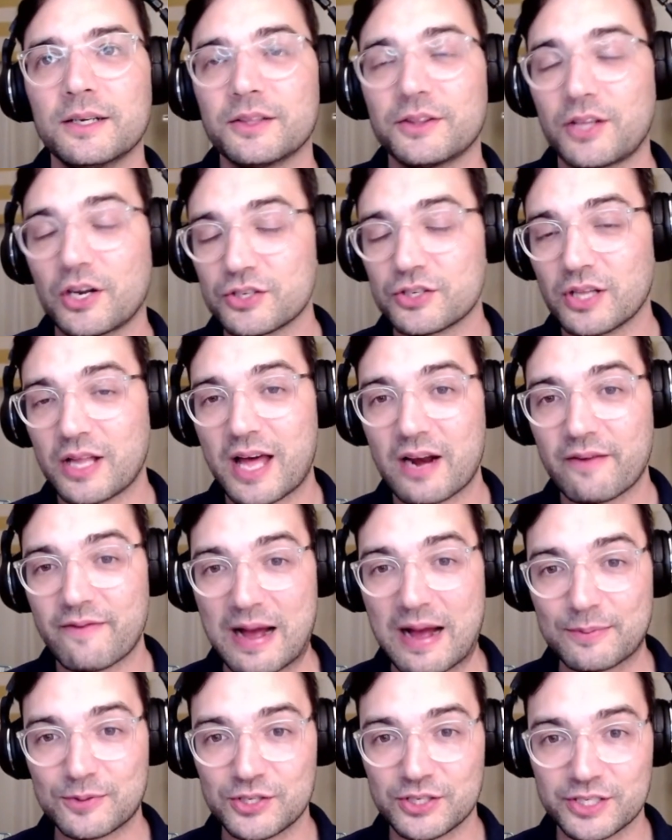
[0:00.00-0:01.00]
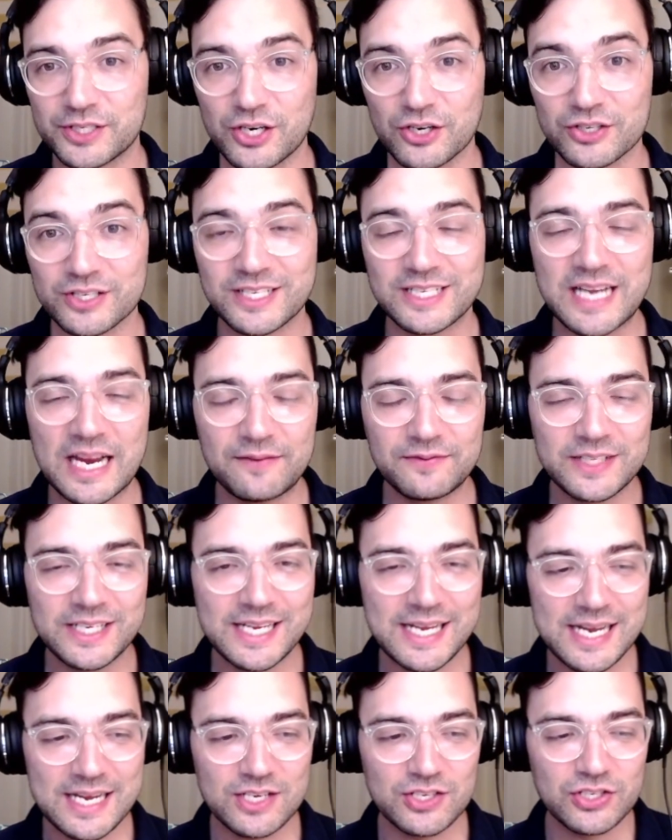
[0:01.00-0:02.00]
There's a lot of options here.
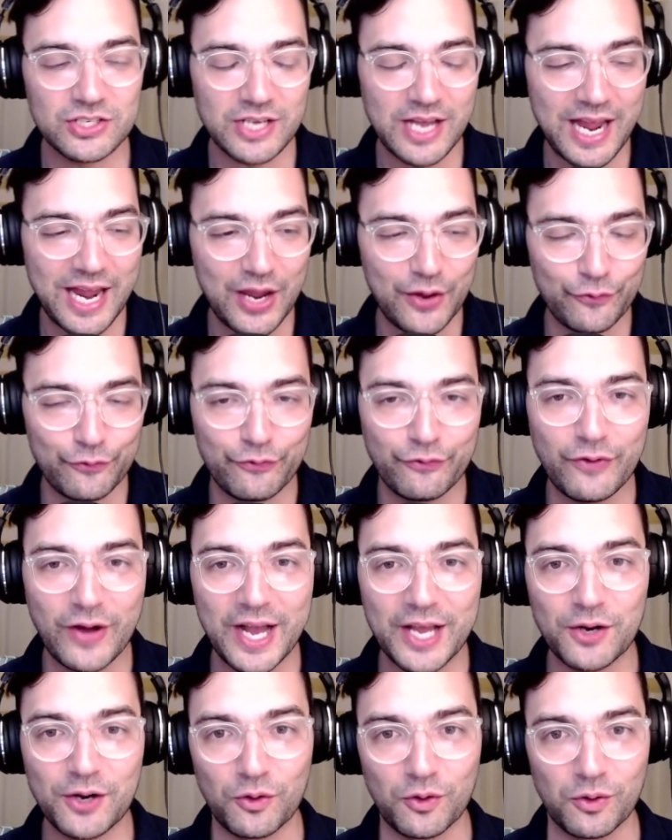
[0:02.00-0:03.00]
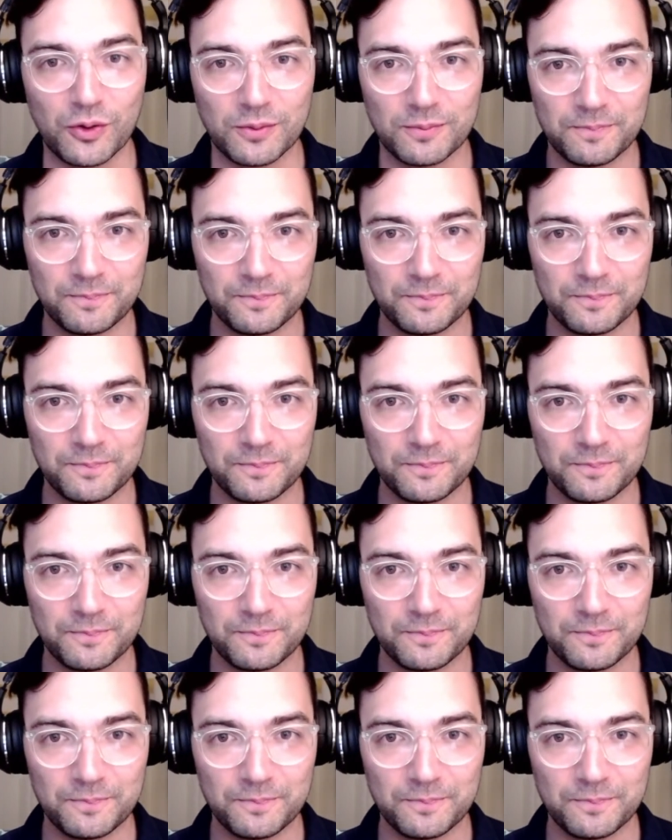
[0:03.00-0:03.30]
Safety is a vital